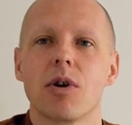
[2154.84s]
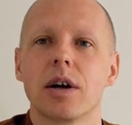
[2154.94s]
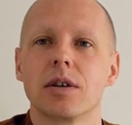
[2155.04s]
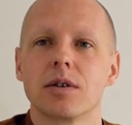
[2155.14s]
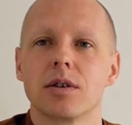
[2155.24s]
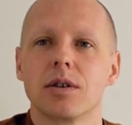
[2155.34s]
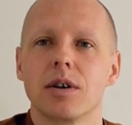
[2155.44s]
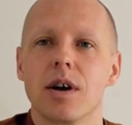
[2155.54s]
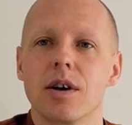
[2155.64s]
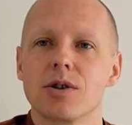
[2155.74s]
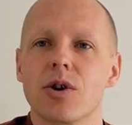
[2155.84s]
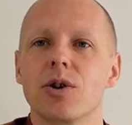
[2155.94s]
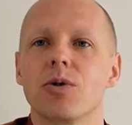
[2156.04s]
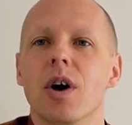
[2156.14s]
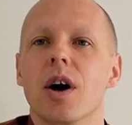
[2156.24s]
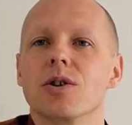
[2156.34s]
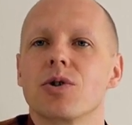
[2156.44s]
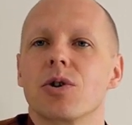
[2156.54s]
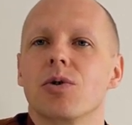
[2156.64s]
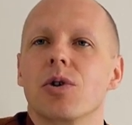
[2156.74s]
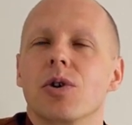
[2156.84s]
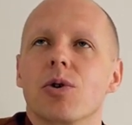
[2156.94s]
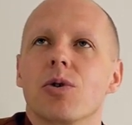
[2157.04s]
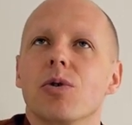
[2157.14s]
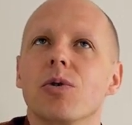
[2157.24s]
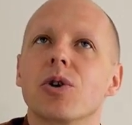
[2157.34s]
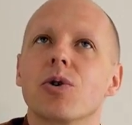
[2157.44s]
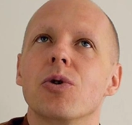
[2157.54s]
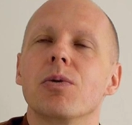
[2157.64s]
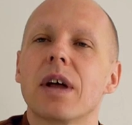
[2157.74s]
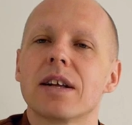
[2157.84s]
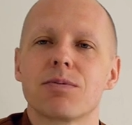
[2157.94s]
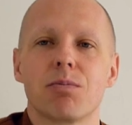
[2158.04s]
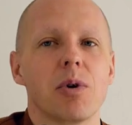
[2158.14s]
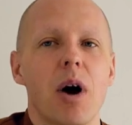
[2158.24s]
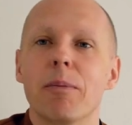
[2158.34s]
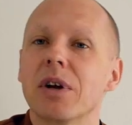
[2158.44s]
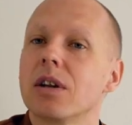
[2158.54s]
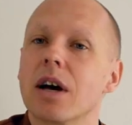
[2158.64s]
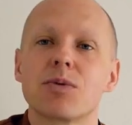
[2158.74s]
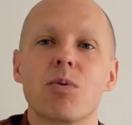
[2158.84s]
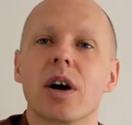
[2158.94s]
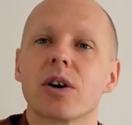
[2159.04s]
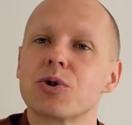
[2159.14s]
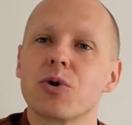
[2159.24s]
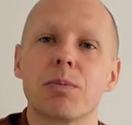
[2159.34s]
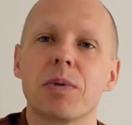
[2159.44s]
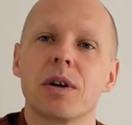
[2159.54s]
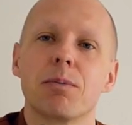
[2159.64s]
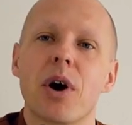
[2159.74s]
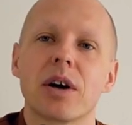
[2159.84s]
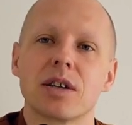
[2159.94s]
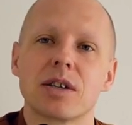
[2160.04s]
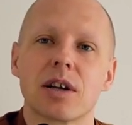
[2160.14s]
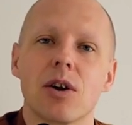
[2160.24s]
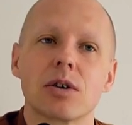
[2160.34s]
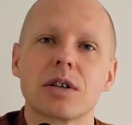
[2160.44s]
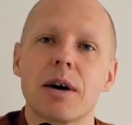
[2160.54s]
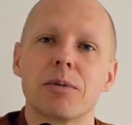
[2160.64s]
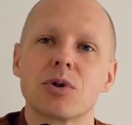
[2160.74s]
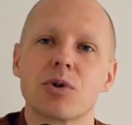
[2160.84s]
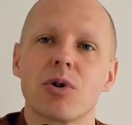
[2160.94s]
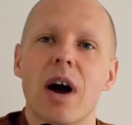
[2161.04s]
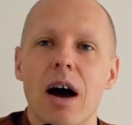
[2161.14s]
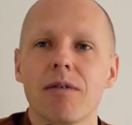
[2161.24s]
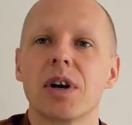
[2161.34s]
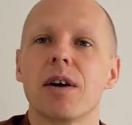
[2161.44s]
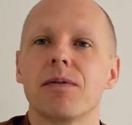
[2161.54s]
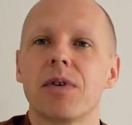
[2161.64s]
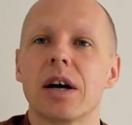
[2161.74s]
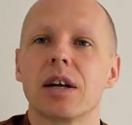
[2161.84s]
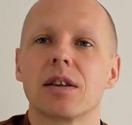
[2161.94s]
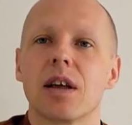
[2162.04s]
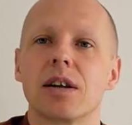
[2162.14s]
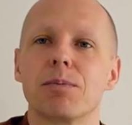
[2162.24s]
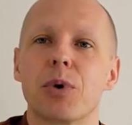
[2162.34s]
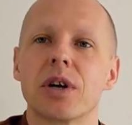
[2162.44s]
great. So, so you, so you, you, you. That's, I mean, that's why, because you've been practicing a long time, and so you have enough faith that it